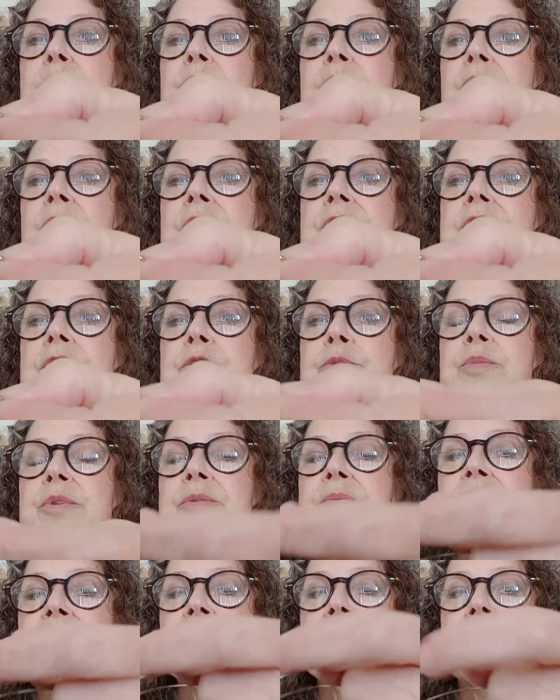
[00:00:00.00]
pull it
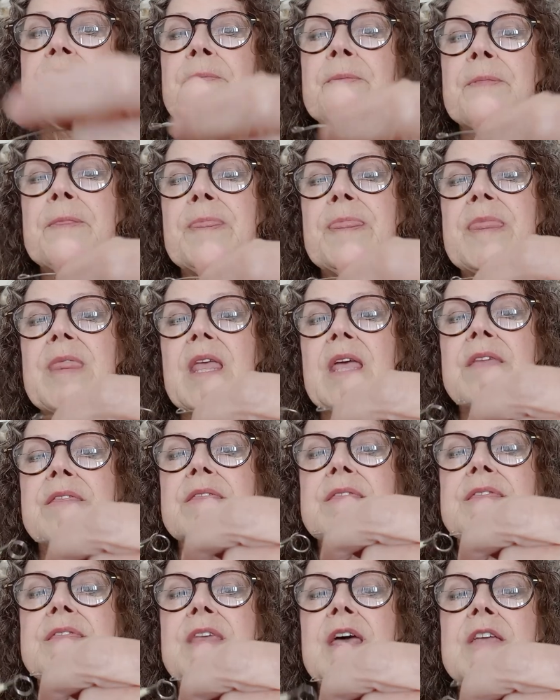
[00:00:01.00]
open.
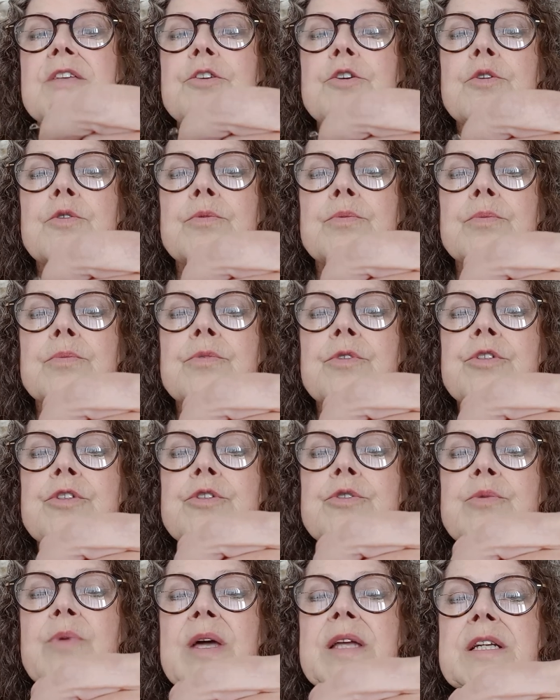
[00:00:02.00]
Then you
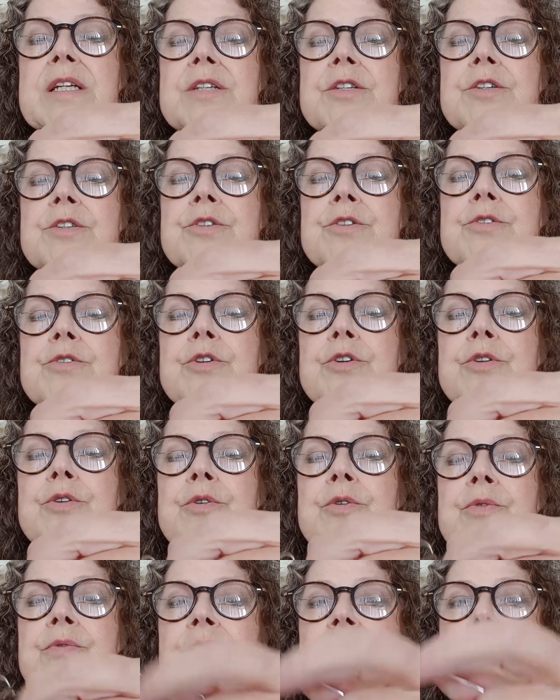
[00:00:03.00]
thread it
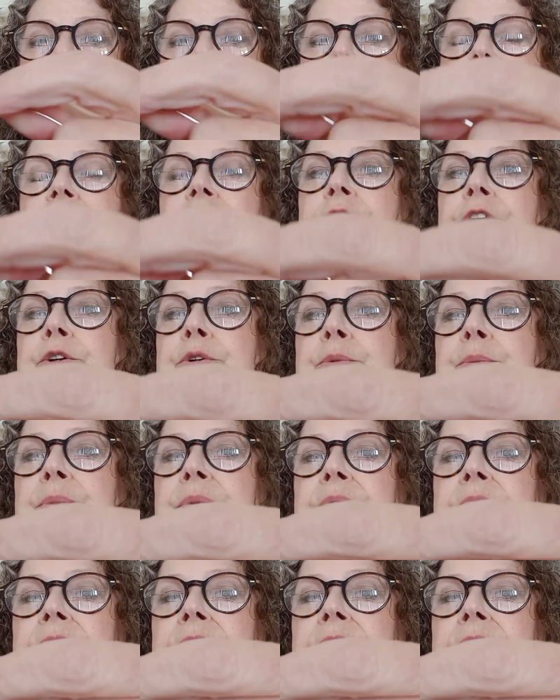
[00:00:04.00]
through that hoop,